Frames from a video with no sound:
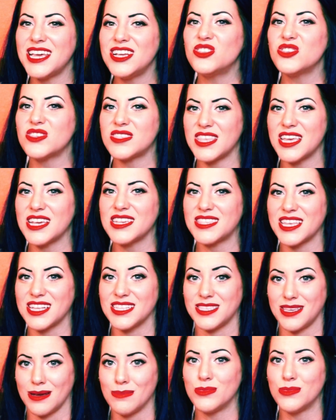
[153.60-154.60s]
just thinks
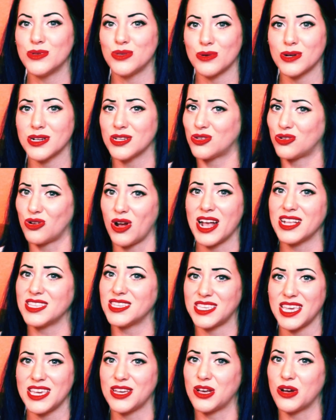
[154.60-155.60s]
that Dumbledore is trying to
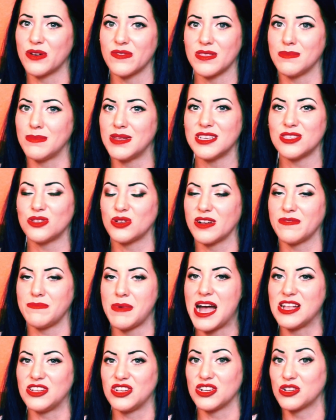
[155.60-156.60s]
take over the Ministry of
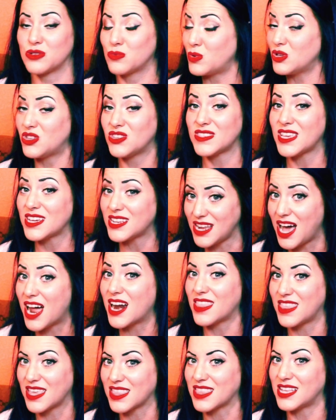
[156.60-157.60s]
Magic, which is like not
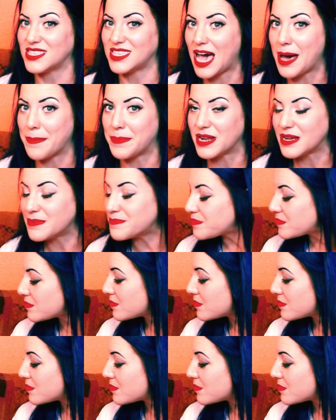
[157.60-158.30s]
a thing that's happening.